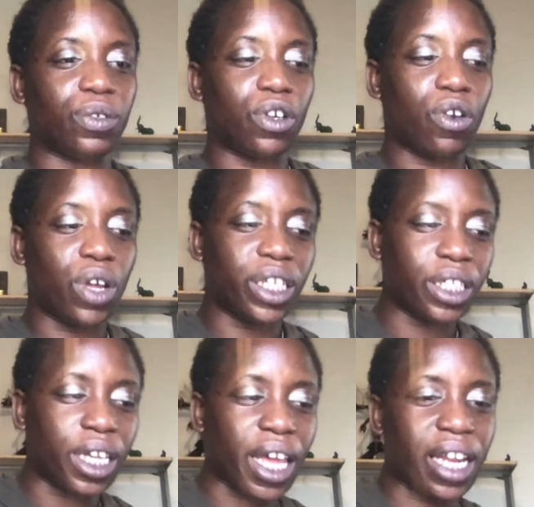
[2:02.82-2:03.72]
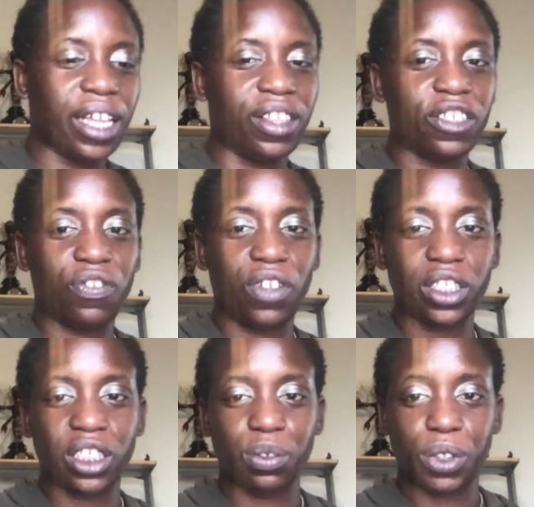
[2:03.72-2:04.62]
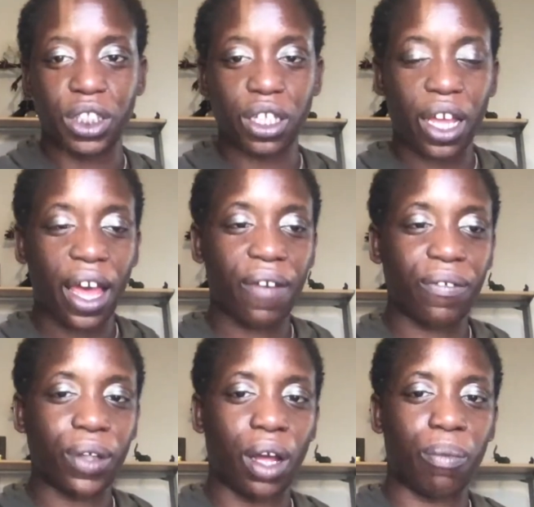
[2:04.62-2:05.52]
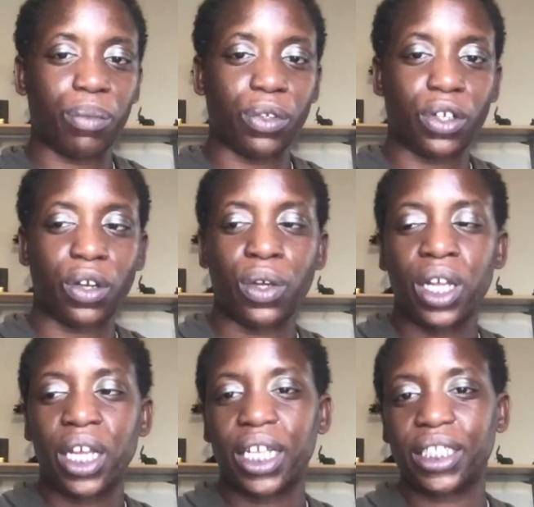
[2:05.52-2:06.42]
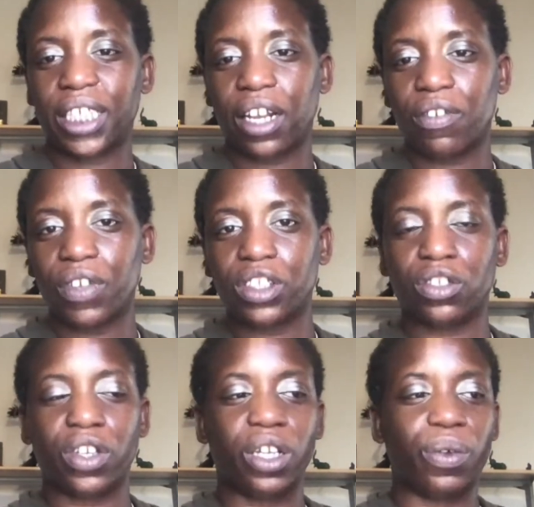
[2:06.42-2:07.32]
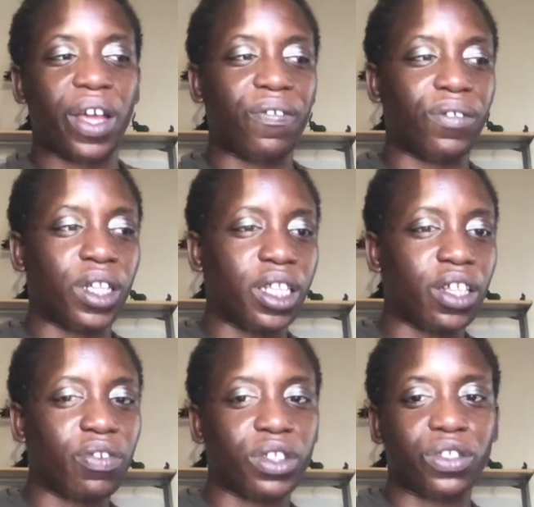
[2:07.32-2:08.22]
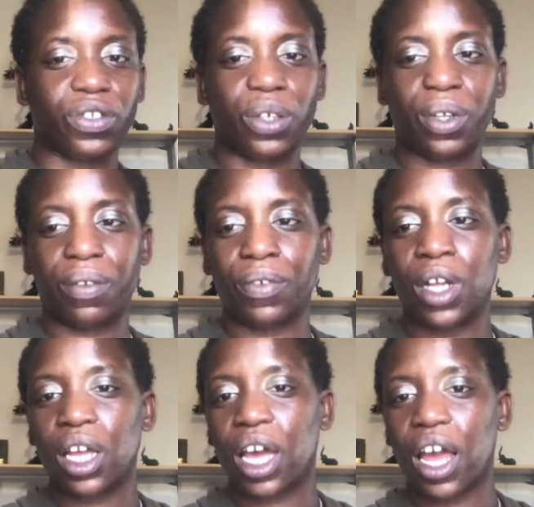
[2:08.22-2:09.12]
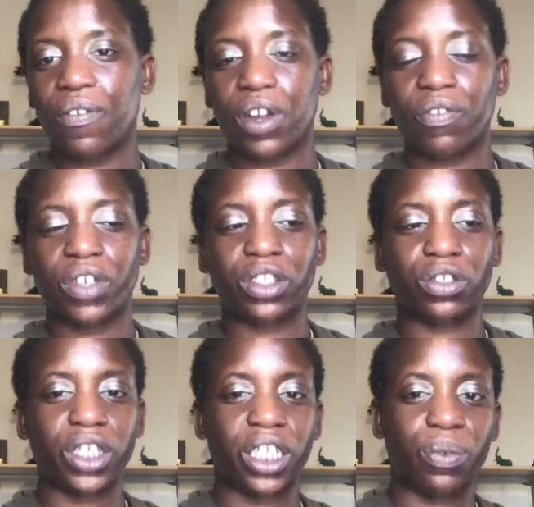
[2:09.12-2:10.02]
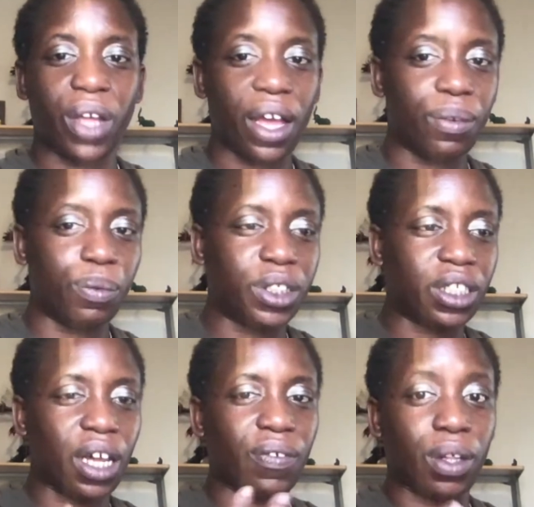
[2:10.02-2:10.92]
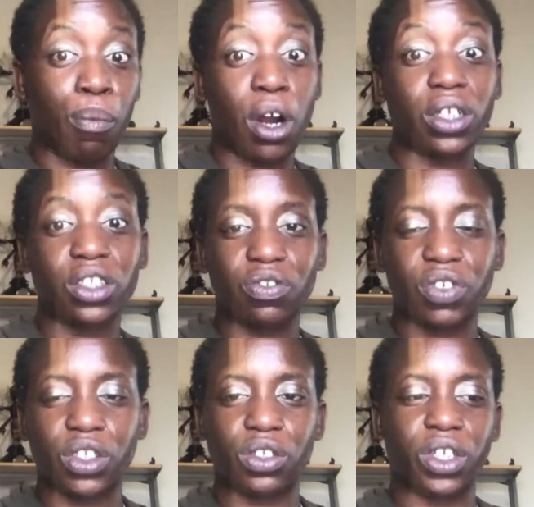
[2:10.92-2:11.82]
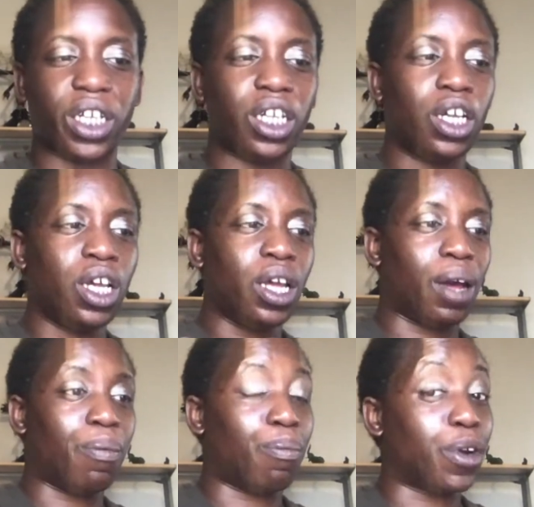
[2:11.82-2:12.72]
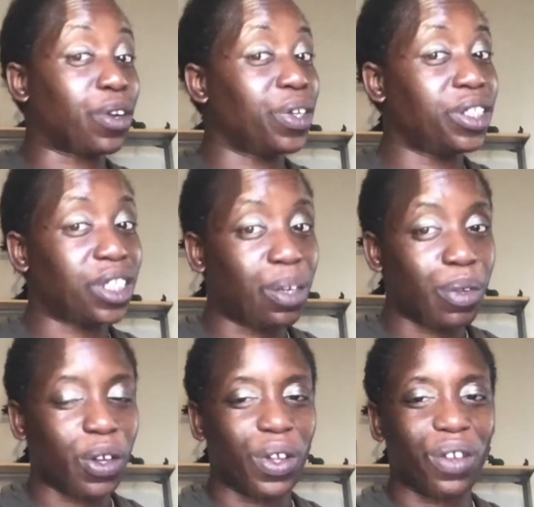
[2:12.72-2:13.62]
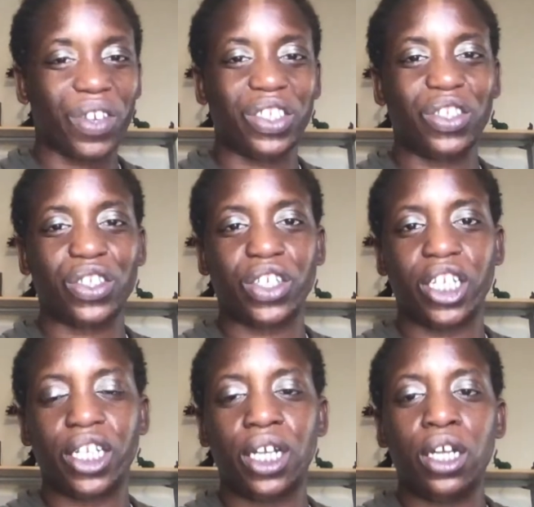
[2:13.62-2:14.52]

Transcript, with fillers: we're going again in this flux because we still have um, Pluto and Saturn retrograde, we have Lilith retrograde, we have Chiron retrograded. We have we still have Mars is retrograde, and Mercury is going to be going retrograde.